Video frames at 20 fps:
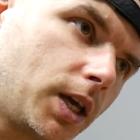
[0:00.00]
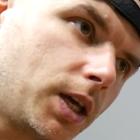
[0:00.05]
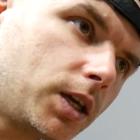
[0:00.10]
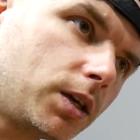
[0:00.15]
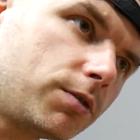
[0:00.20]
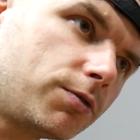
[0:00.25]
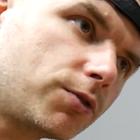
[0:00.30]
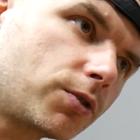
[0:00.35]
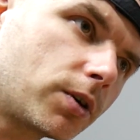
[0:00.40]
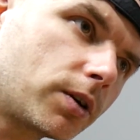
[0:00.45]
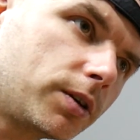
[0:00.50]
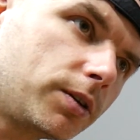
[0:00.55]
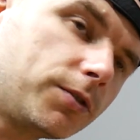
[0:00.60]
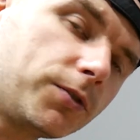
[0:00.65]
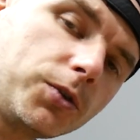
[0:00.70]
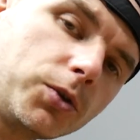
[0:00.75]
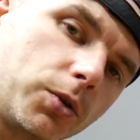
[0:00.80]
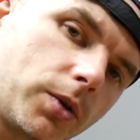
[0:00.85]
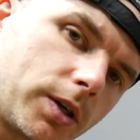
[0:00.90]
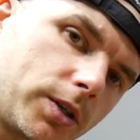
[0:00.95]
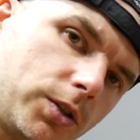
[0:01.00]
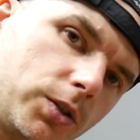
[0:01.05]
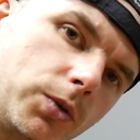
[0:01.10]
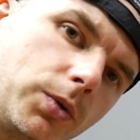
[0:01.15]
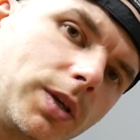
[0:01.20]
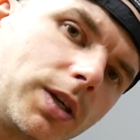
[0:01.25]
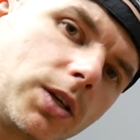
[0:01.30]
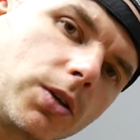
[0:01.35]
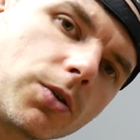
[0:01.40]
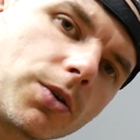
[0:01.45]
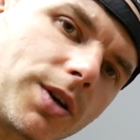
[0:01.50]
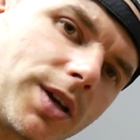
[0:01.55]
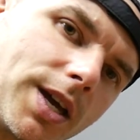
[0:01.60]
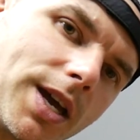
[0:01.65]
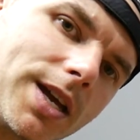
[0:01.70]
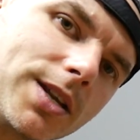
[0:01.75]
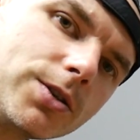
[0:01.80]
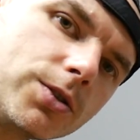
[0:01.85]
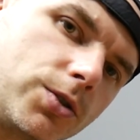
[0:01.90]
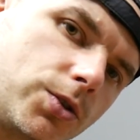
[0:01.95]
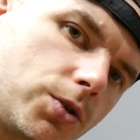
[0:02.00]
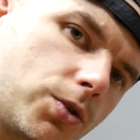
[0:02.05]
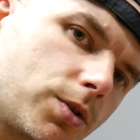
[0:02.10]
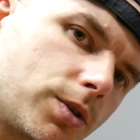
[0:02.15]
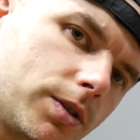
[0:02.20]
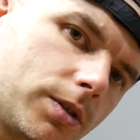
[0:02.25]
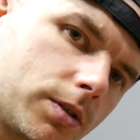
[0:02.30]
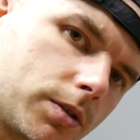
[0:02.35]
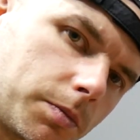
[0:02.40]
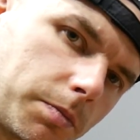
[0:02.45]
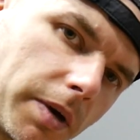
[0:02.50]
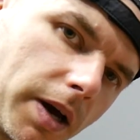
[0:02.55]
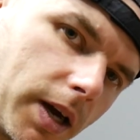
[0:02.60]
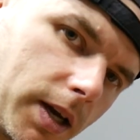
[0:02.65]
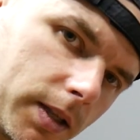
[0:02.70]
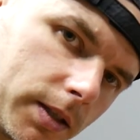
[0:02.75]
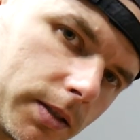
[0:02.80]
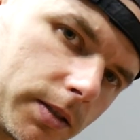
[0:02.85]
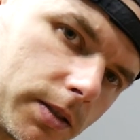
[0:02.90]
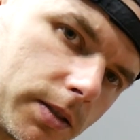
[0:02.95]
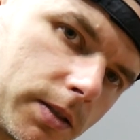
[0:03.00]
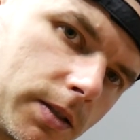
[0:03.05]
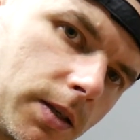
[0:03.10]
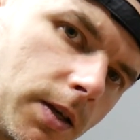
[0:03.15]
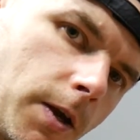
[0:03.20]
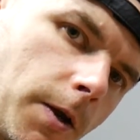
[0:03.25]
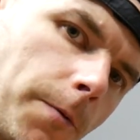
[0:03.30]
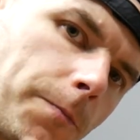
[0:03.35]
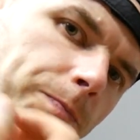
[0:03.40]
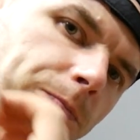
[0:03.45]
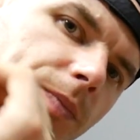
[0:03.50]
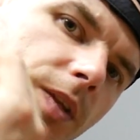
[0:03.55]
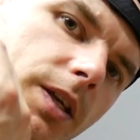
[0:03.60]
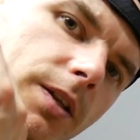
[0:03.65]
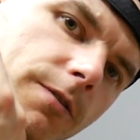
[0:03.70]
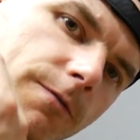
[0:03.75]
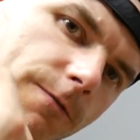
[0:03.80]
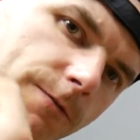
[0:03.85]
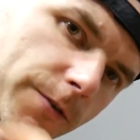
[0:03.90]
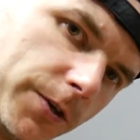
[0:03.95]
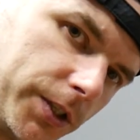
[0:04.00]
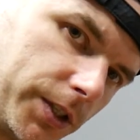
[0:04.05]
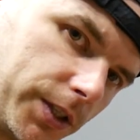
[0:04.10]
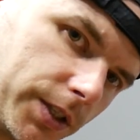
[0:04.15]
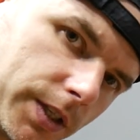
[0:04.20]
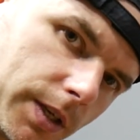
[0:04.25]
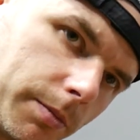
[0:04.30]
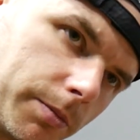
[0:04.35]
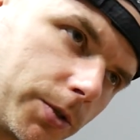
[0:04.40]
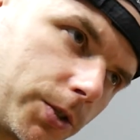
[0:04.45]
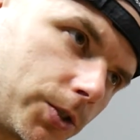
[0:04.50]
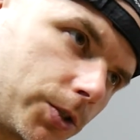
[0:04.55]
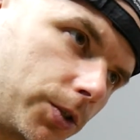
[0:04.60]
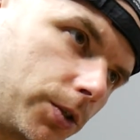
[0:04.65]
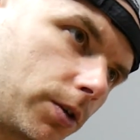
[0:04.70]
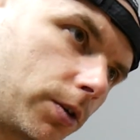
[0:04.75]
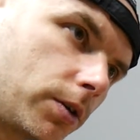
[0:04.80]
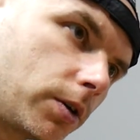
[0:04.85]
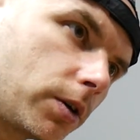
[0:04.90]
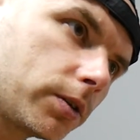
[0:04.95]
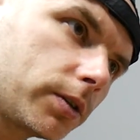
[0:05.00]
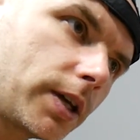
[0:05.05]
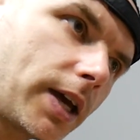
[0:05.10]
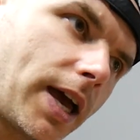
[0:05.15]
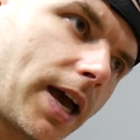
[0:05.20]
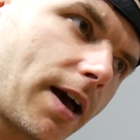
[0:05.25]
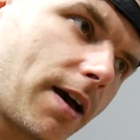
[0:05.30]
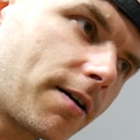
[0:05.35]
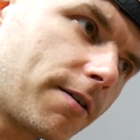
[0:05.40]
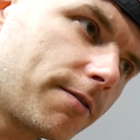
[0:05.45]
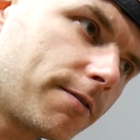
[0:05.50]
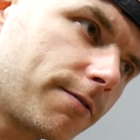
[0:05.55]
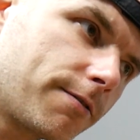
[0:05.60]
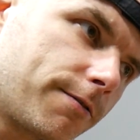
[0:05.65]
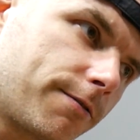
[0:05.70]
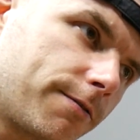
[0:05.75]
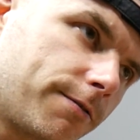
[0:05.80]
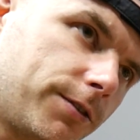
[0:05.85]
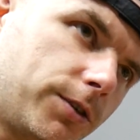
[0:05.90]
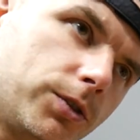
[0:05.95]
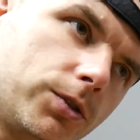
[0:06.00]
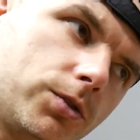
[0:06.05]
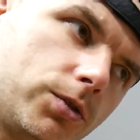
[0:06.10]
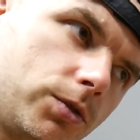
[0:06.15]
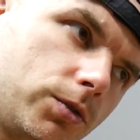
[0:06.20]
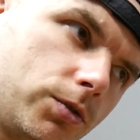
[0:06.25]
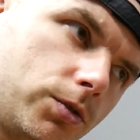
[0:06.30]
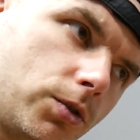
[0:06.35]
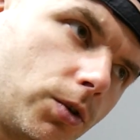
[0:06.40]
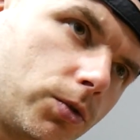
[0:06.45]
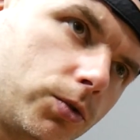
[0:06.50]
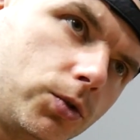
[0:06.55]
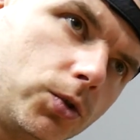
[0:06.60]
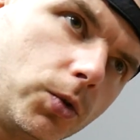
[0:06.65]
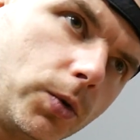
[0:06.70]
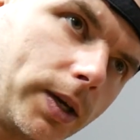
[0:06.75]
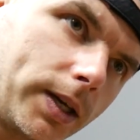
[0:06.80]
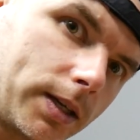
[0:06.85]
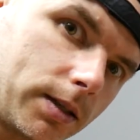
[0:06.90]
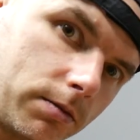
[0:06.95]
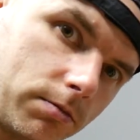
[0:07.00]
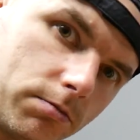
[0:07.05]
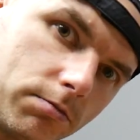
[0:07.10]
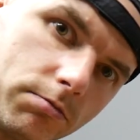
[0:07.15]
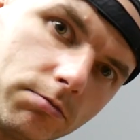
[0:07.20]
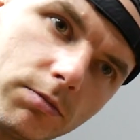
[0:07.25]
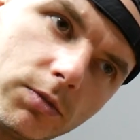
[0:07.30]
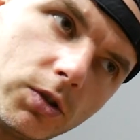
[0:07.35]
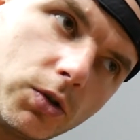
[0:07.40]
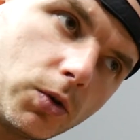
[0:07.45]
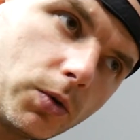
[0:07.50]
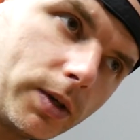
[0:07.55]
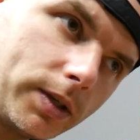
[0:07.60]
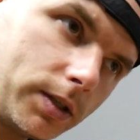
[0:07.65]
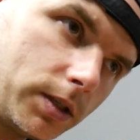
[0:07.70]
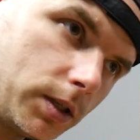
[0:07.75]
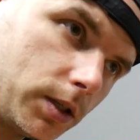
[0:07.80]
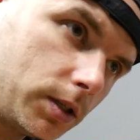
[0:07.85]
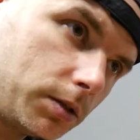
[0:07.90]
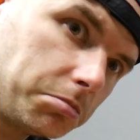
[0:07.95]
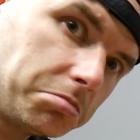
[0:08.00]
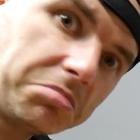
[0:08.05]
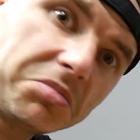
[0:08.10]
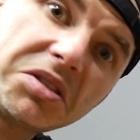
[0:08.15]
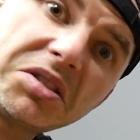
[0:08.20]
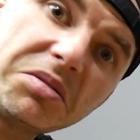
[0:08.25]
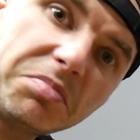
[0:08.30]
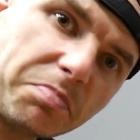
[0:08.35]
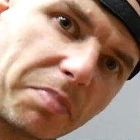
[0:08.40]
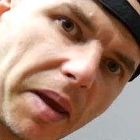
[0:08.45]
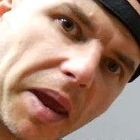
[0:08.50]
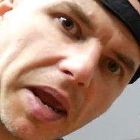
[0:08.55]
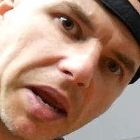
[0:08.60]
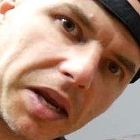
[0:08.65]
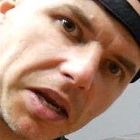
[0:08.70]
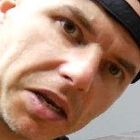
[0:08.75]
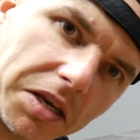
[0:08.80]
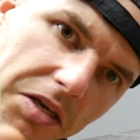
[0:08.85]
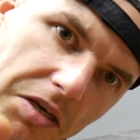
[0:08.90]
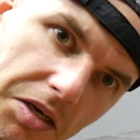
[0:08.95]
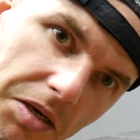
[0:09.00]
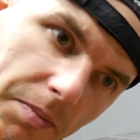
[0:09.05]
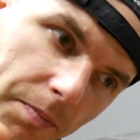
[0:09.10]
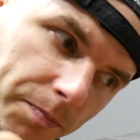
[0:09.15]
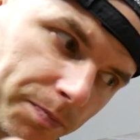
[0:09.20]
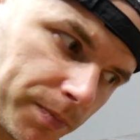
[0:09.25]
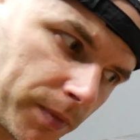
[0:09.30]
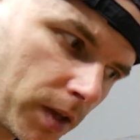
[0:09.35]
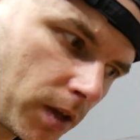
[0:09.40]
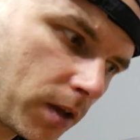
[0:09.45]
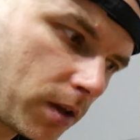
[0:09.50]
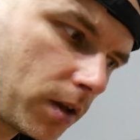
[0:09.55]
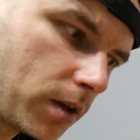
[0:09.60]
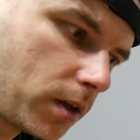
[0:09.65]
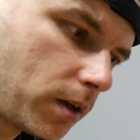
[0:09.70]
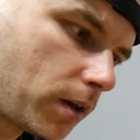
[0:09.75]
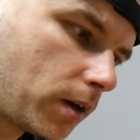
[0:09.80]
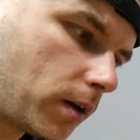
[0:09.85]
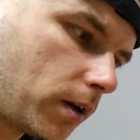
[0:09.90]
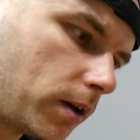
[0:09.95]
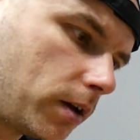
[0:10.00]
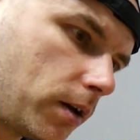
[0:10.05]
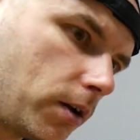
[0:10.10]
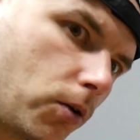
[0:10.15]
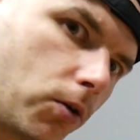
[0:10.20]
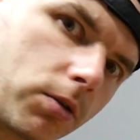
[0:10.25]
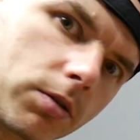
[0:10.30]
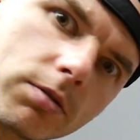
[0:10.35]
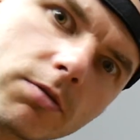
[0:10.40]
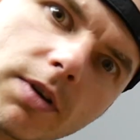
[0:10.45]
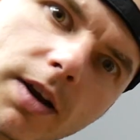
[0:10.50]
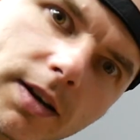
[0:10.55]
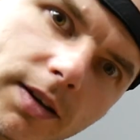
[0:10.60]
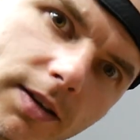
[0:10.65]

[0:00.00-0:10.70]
if you are doing your endurance miles in freezing temperature, you don't do it in Spain or Gran